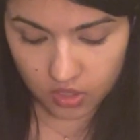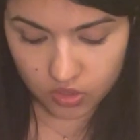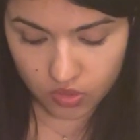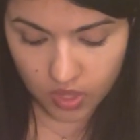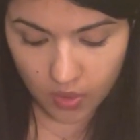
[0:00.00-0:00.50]

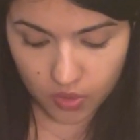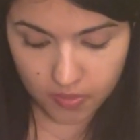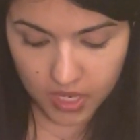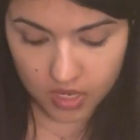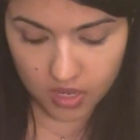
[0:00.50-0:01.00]
so that would
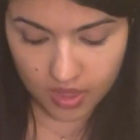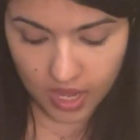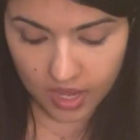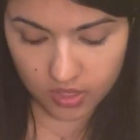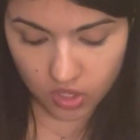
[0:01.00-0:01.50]
mean
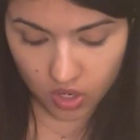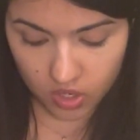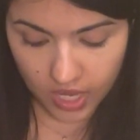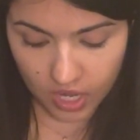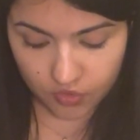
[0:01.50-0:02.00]
that our
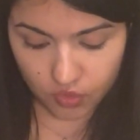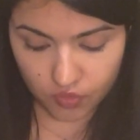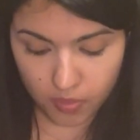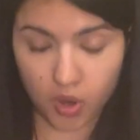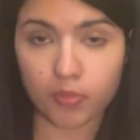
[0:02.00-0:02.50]
cash flow
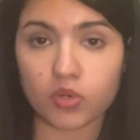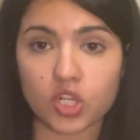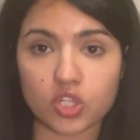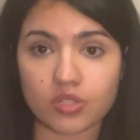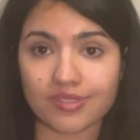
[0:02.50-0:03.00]
from
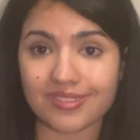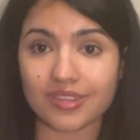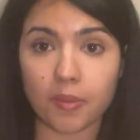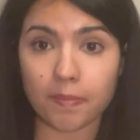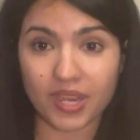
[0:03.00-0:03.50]
operations is
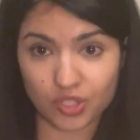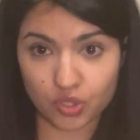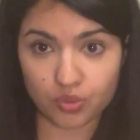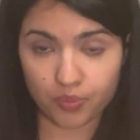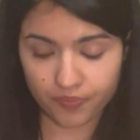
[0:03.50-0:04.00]
up by 2.